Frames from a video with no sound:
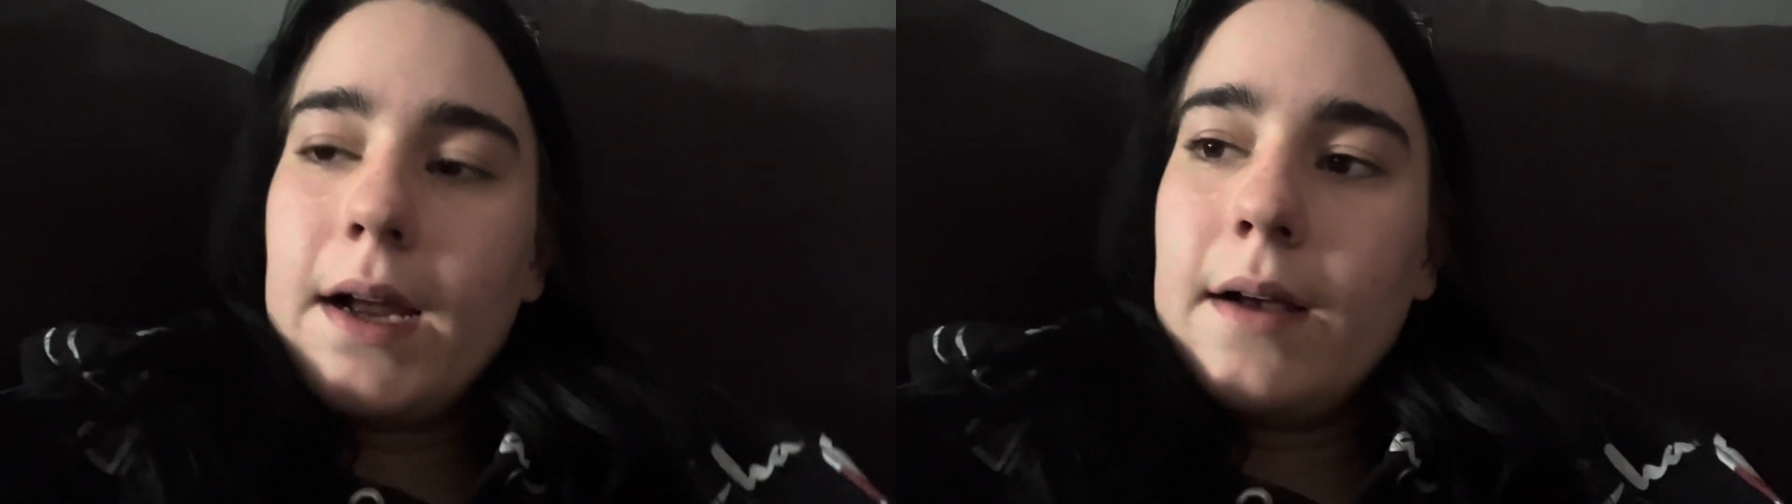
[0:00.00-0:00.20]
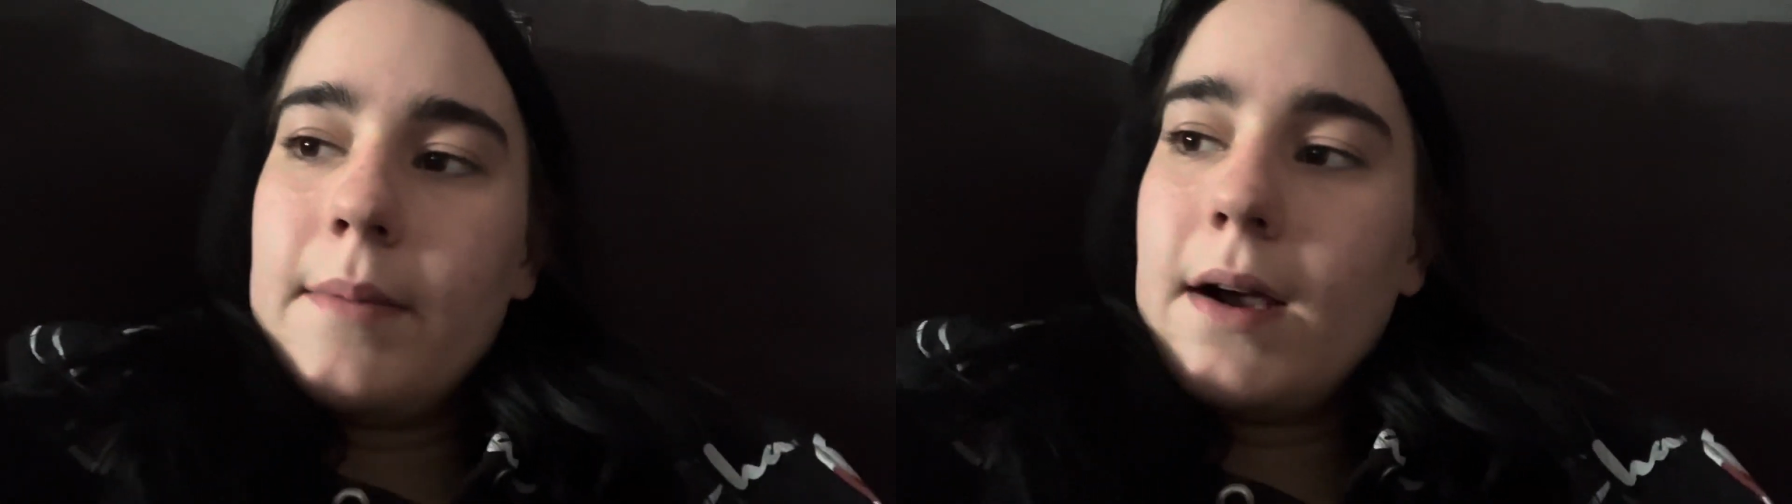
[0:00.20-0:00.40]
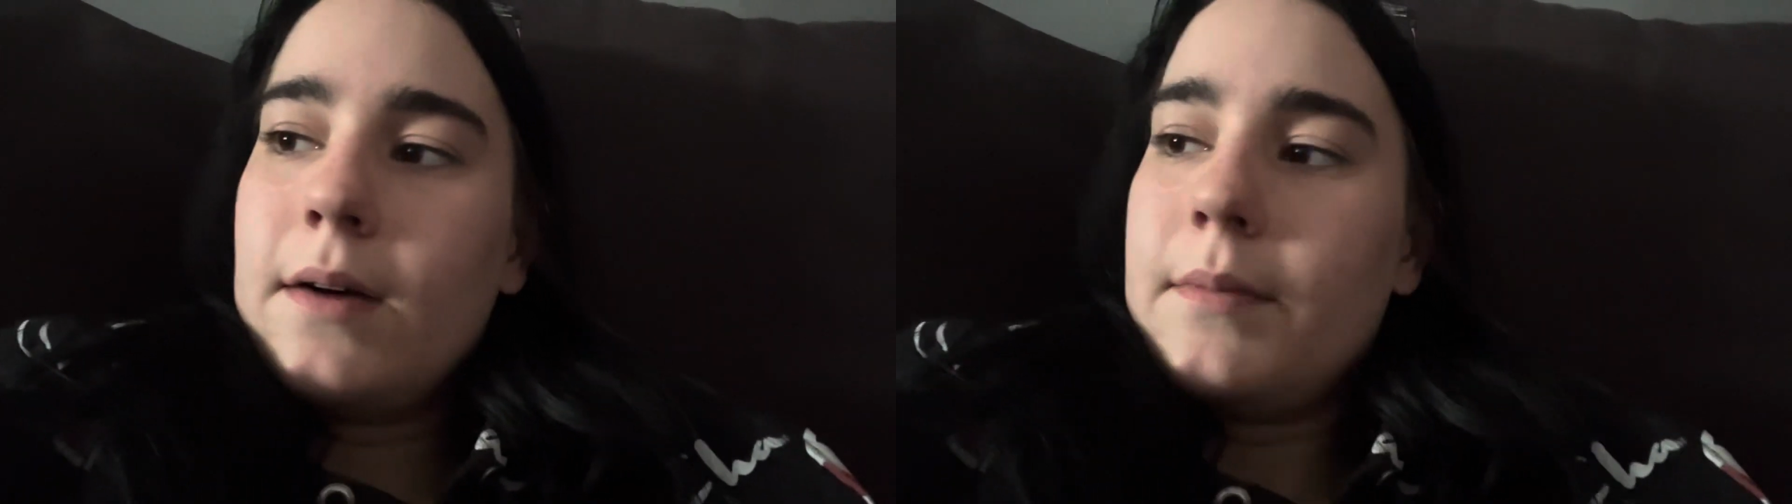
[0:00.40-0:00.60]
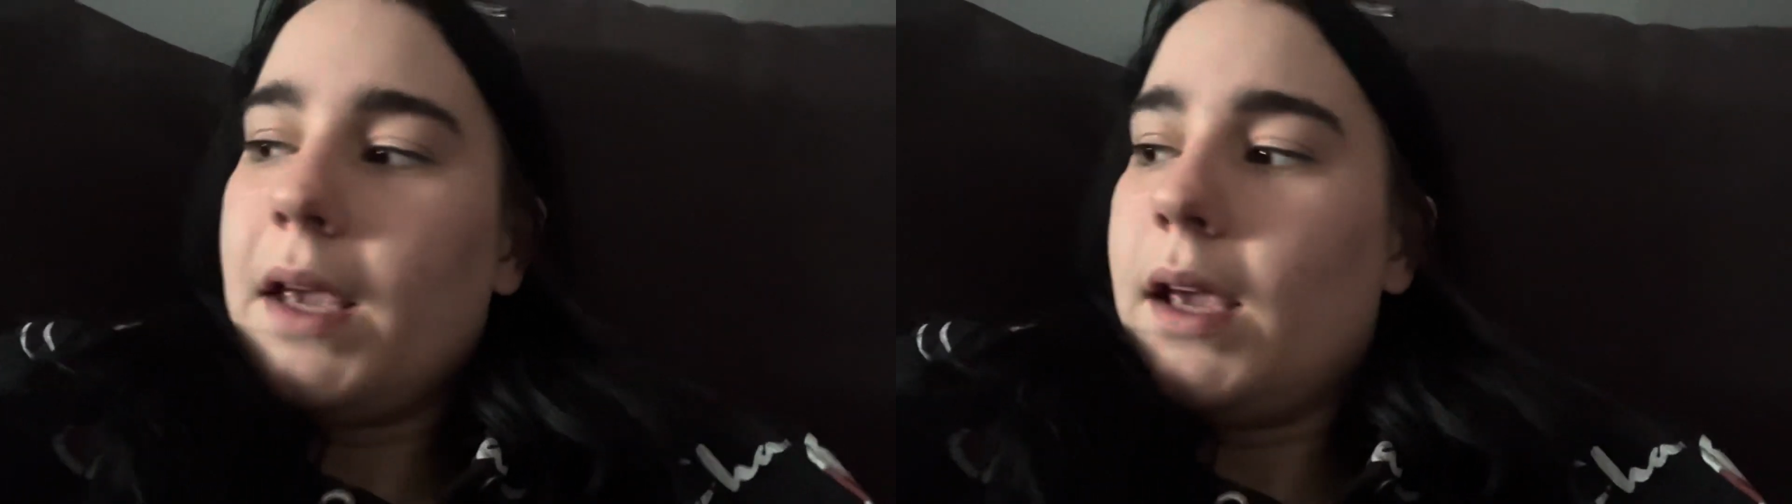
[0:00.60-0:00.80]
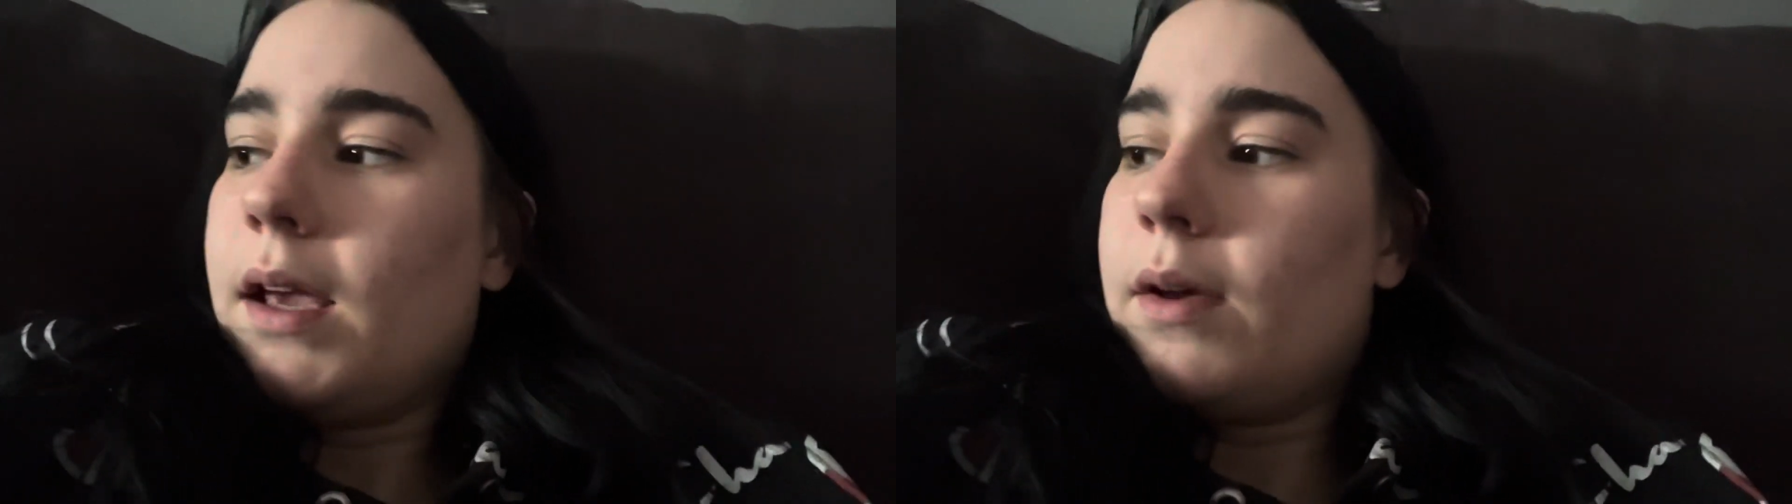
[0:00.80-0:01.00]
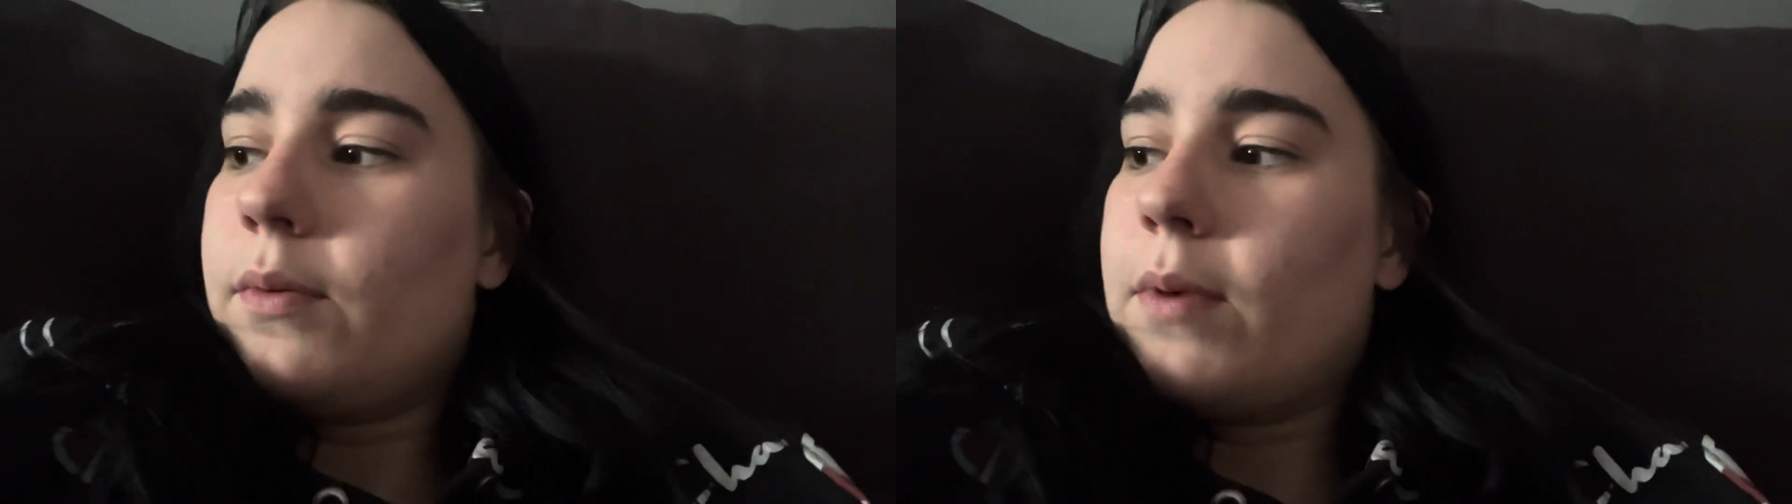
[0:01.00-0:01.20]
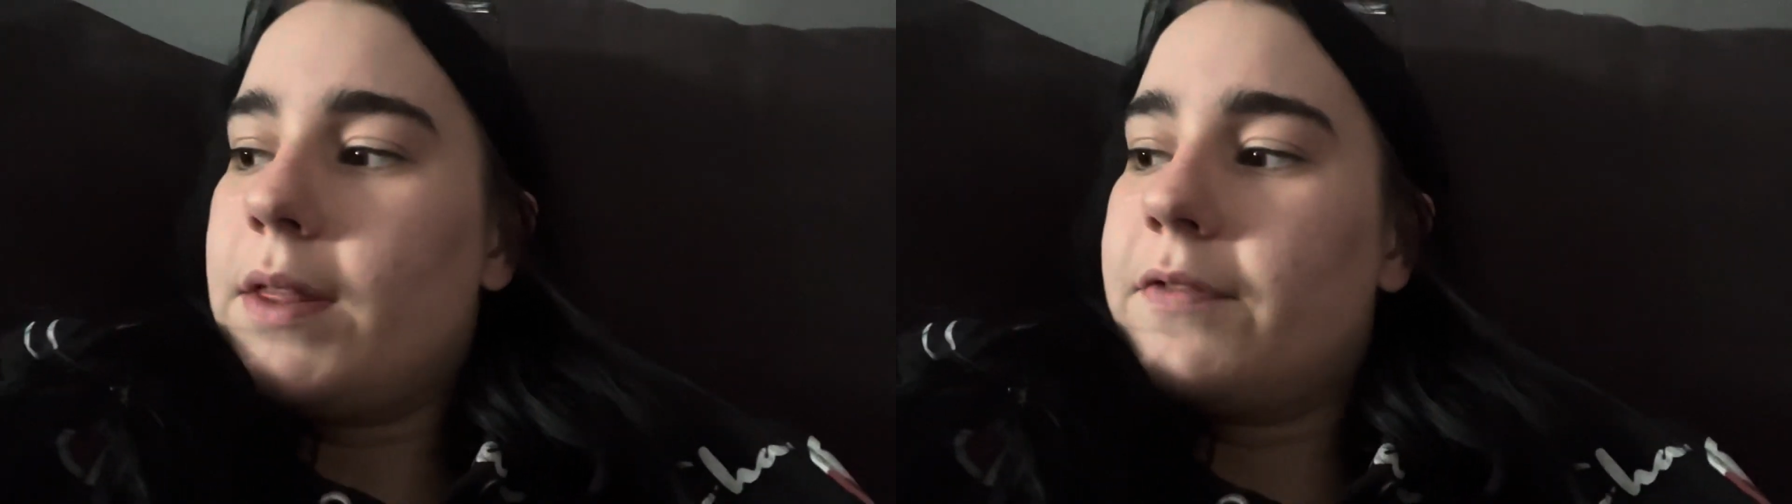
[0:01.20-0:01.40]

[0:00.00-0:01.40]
about me when the